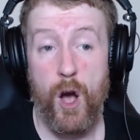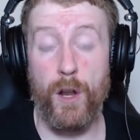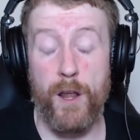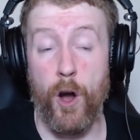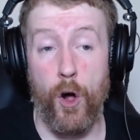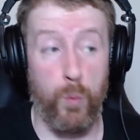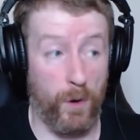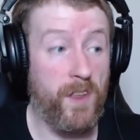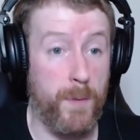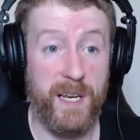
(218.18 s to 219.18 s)
all in all,
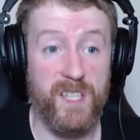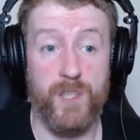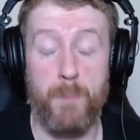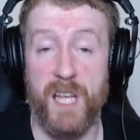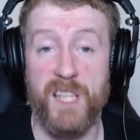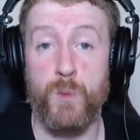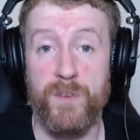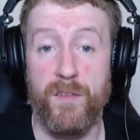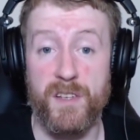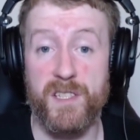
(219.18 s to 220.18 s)
one of the biggest upsets we've
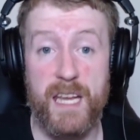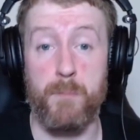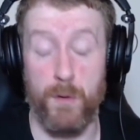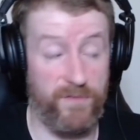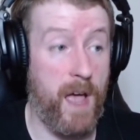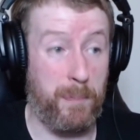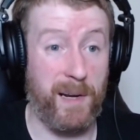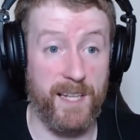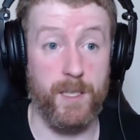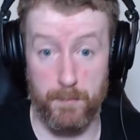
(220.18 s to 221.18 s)
ever seen. But fair
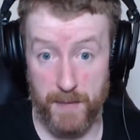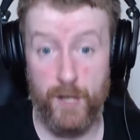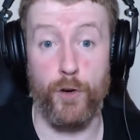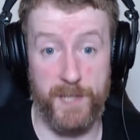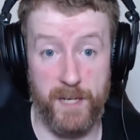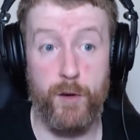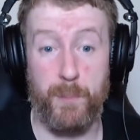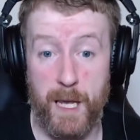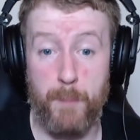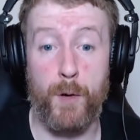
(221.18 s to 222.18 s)
play to them. They continued
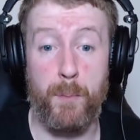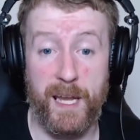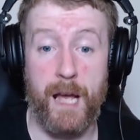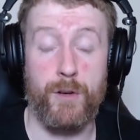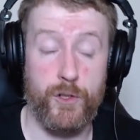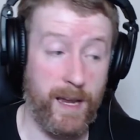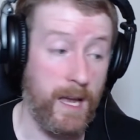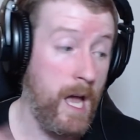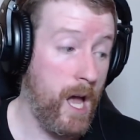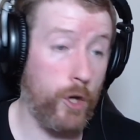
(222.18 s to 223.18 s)
playing proper Counter-Strike.
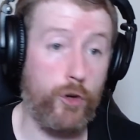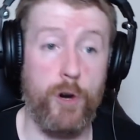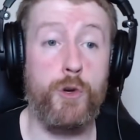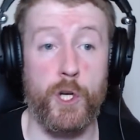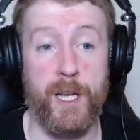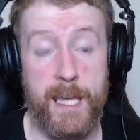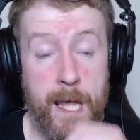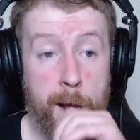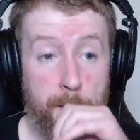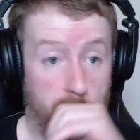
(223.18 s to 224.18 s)
And
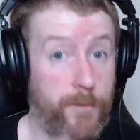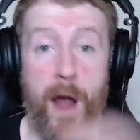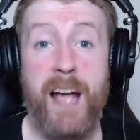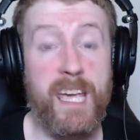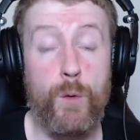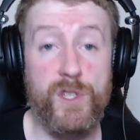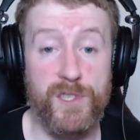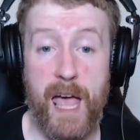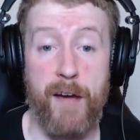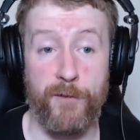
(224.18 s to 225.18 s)
crucially, the fragging was
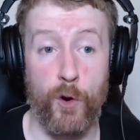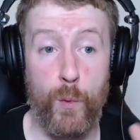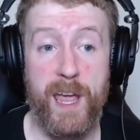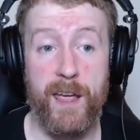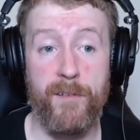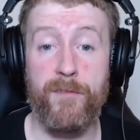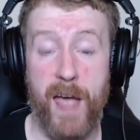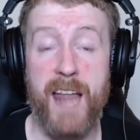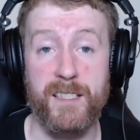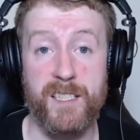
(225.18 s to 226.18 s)
there for a way for
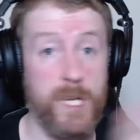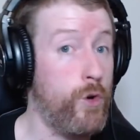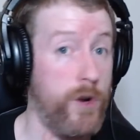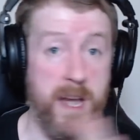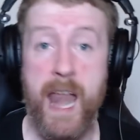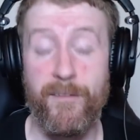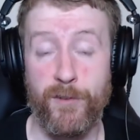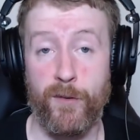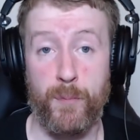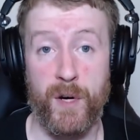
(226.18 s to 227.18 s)
ENCE that you could
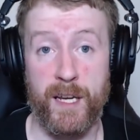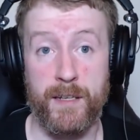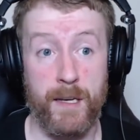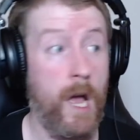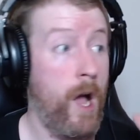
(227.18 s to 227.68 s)
never have predicted.